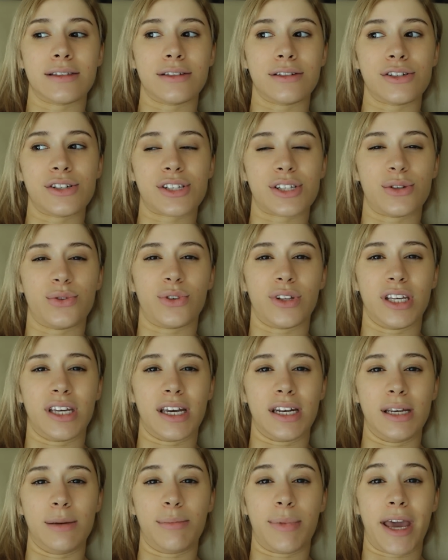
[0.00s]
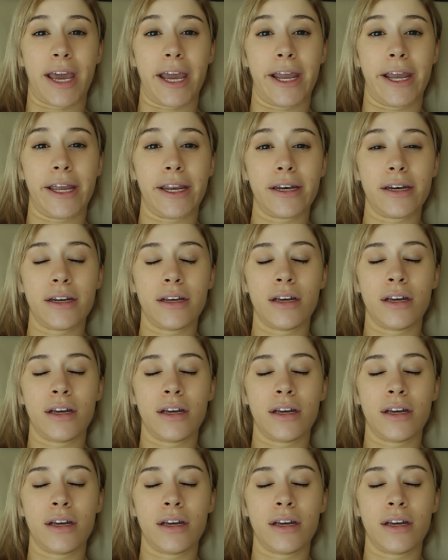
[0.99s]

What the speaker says: there isn't really any pain